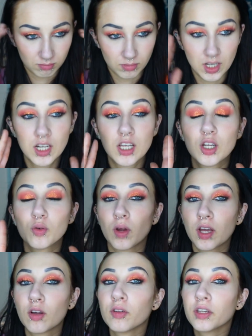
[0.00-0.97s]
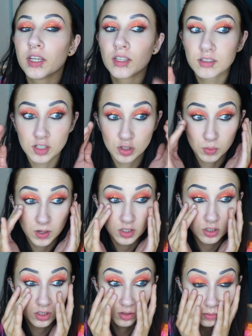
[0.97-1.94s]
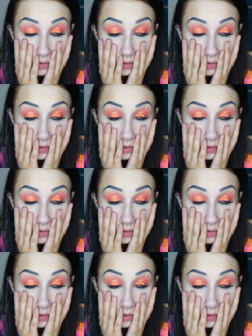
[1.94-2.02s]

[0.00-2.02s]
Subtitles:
any wrinkling situations